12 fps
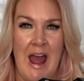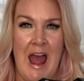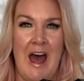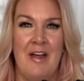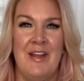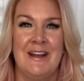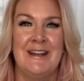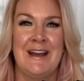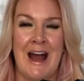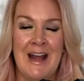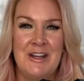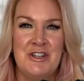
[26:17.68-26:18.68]
and then
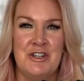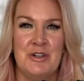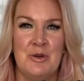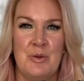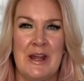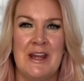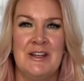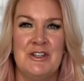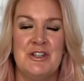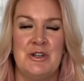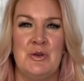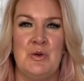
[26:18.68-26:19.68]
guide you
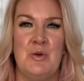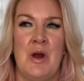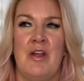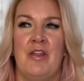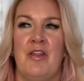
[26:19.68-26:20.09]
into